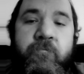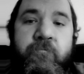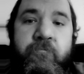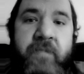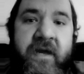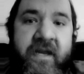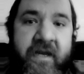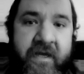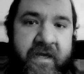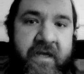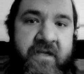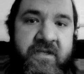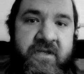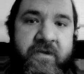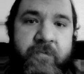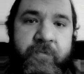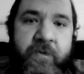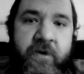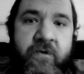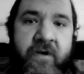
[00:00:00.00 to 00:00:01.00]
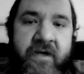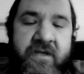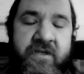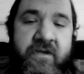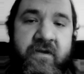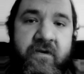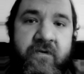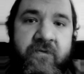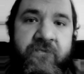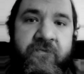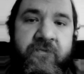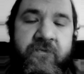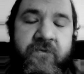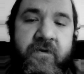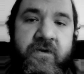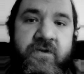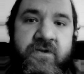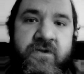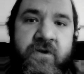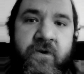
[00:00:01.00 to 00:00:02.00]
bet against the progressive,
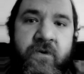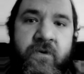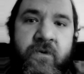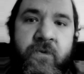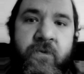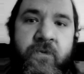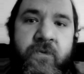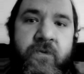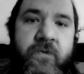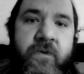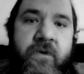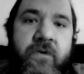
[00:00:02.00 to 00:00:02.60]
so